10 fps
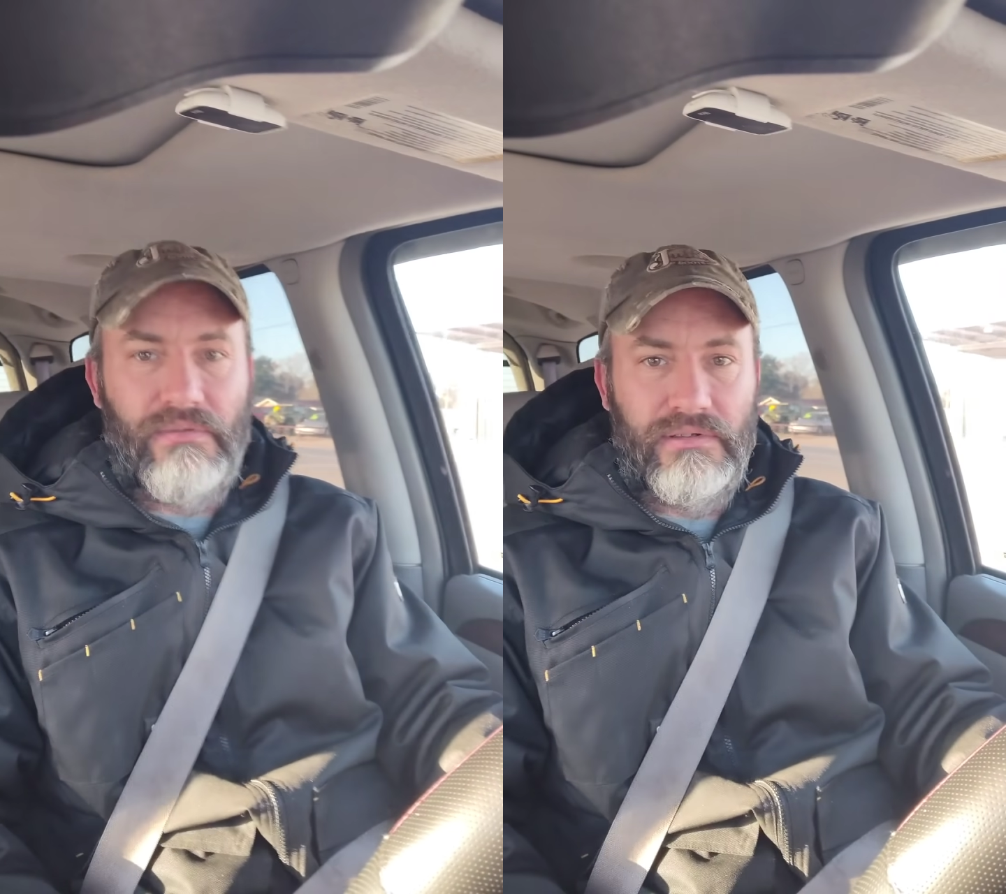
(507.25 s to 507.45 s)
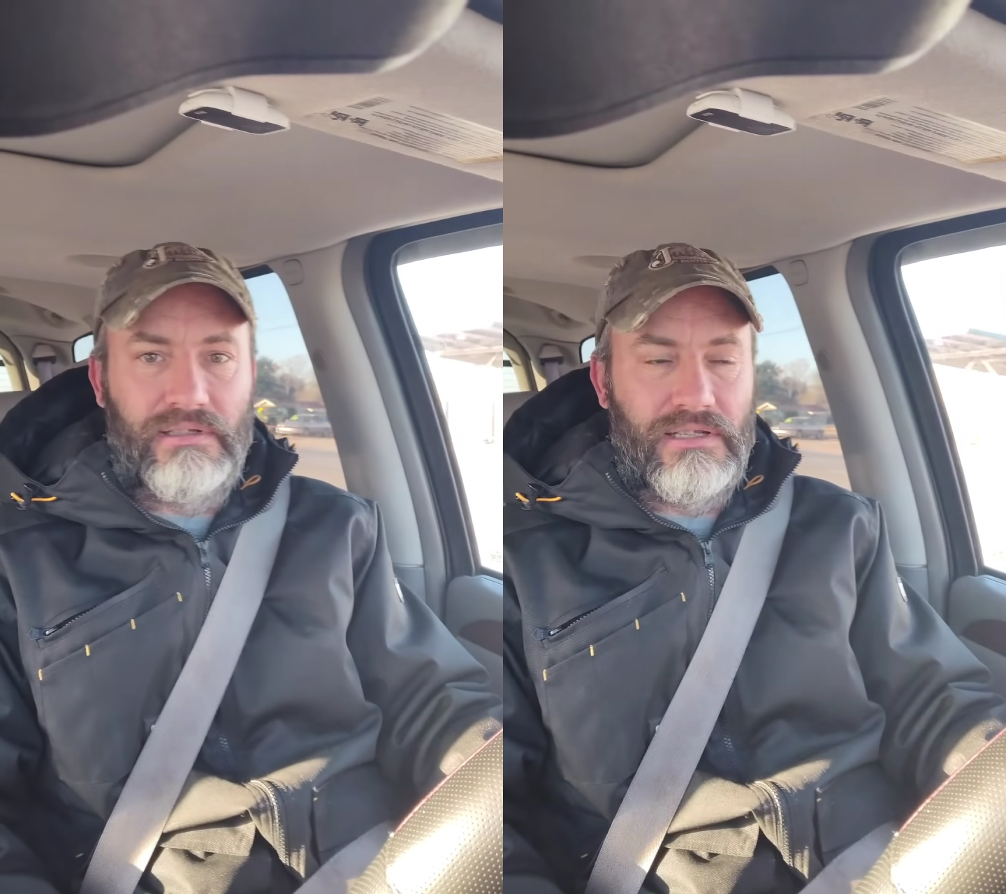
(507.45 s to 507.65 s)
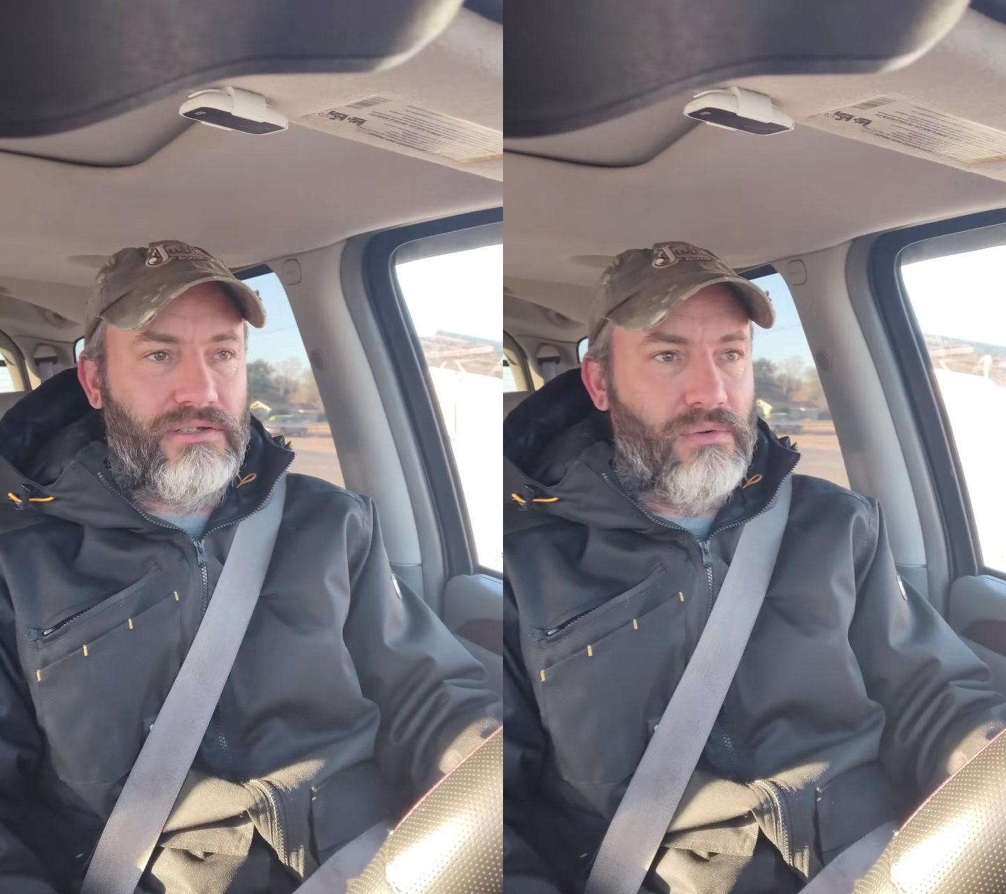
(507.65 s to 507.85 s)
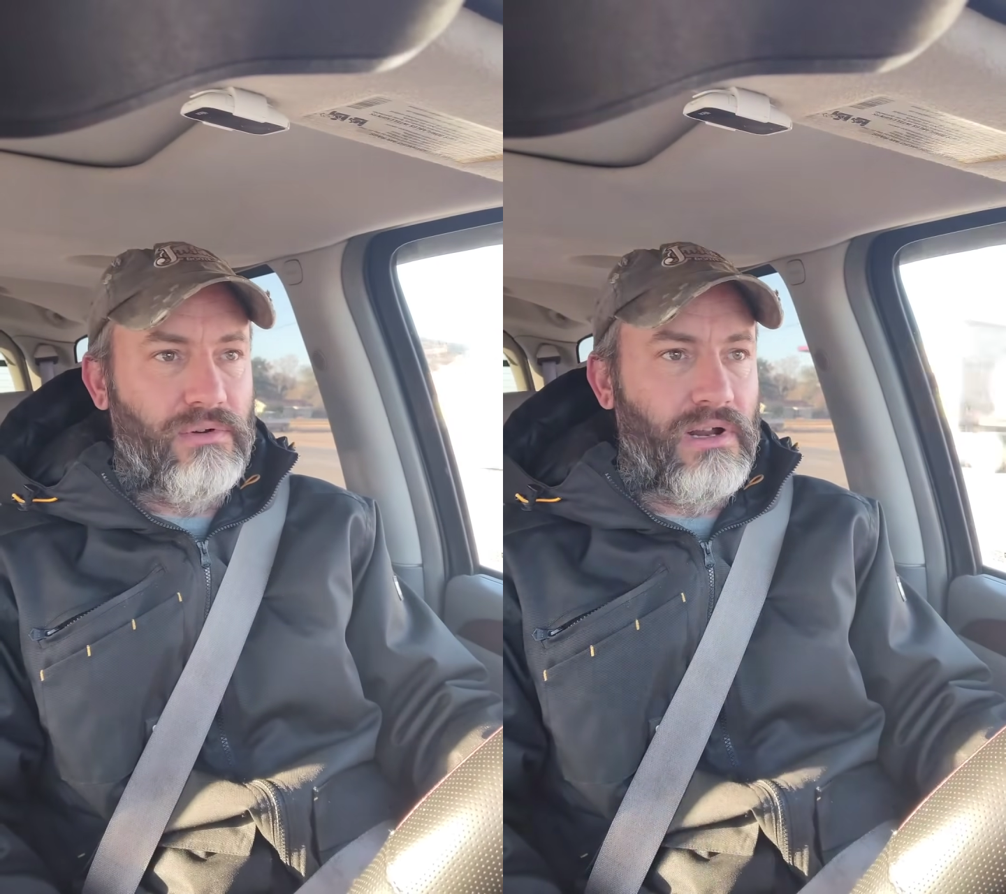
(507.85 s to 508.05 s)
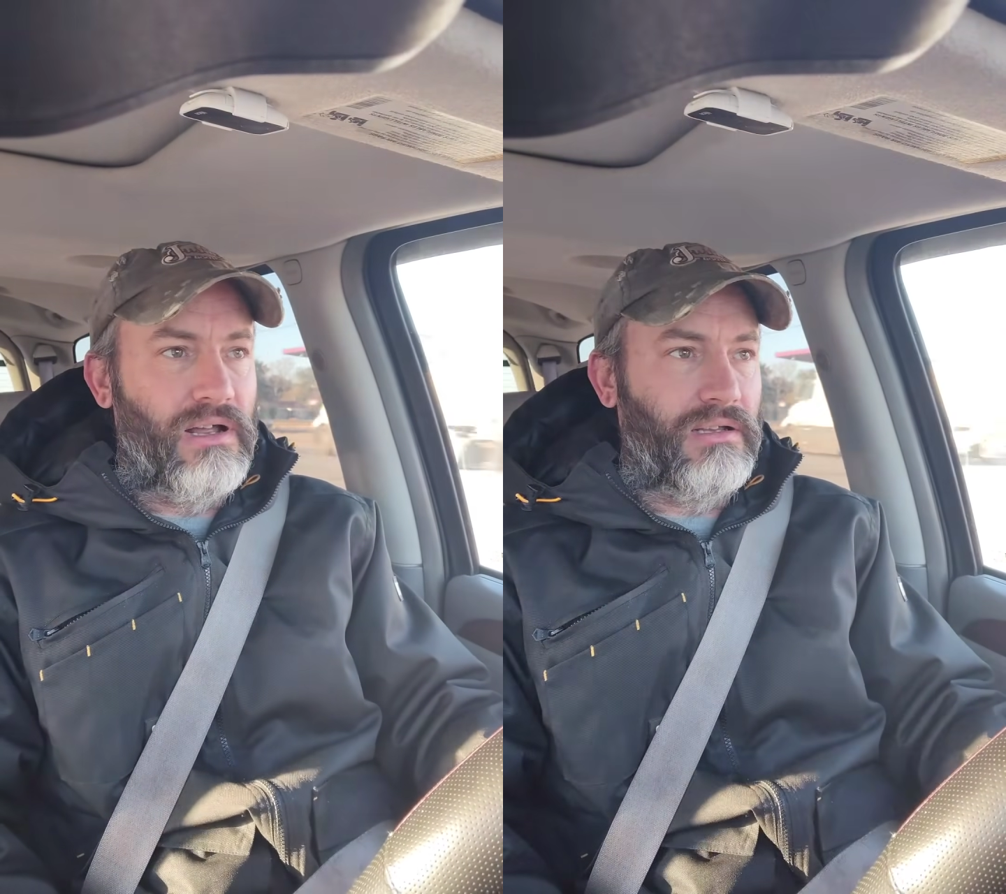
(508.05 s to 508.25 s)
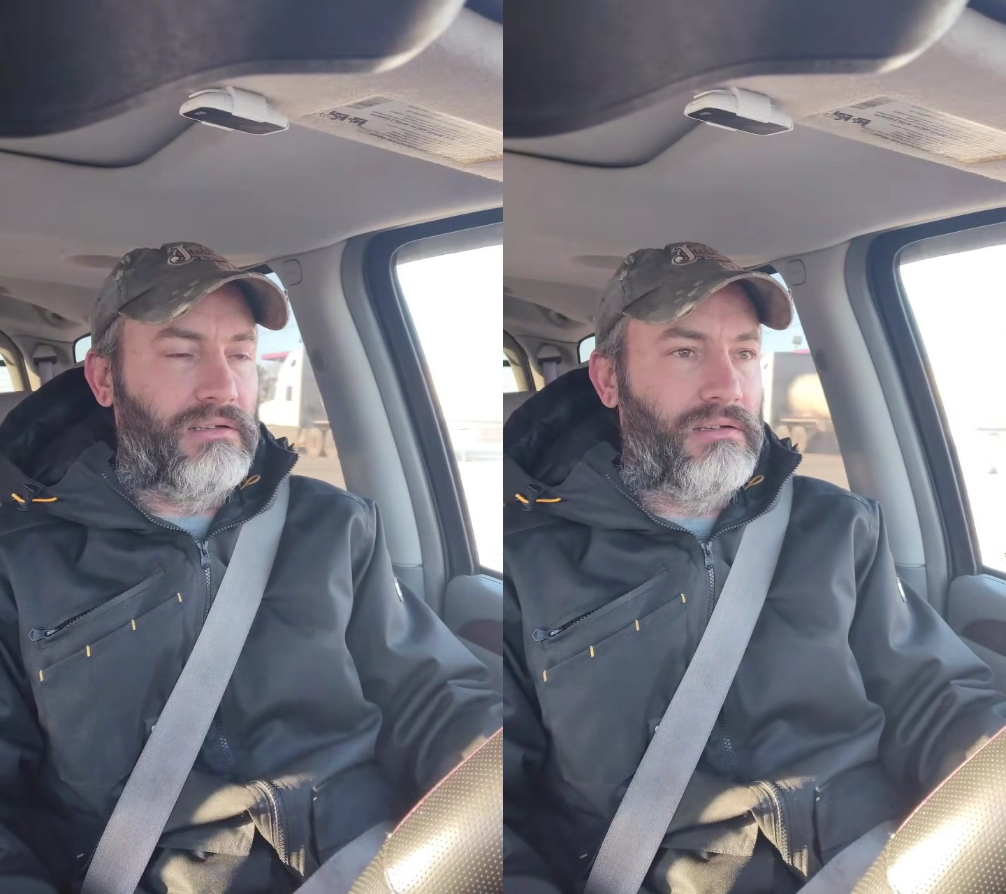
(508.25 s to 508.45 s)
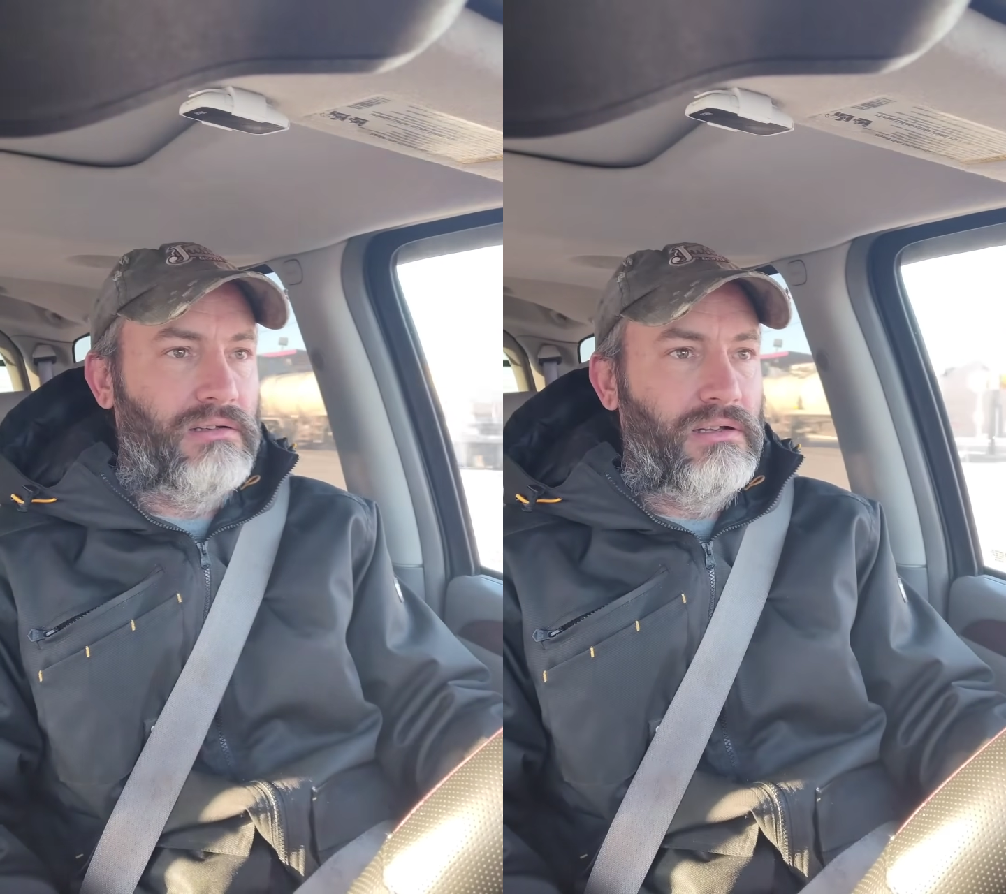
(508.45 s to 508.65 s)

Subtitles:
everything that's going on.